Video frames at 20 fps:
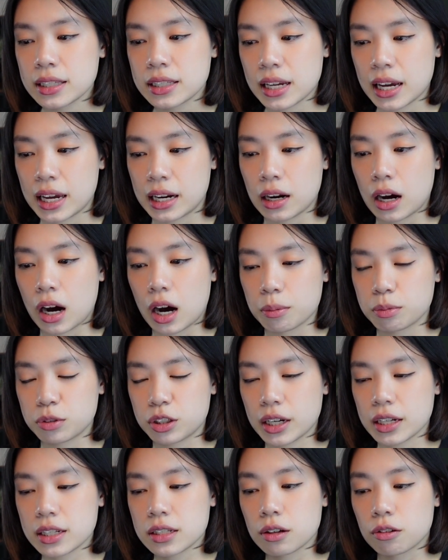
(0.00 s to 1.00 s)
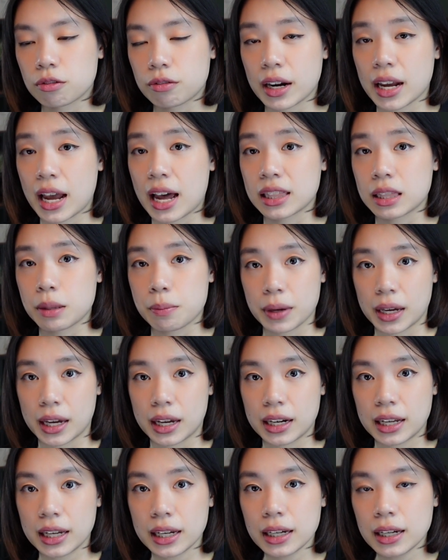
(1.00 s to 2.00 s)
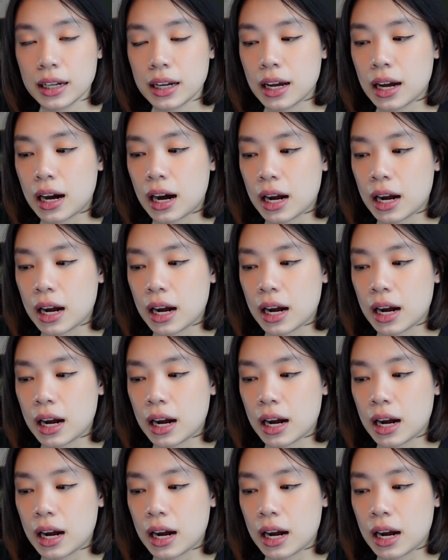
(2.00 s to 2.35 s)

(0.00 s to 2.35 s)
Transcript: 10 objects right at the beginning,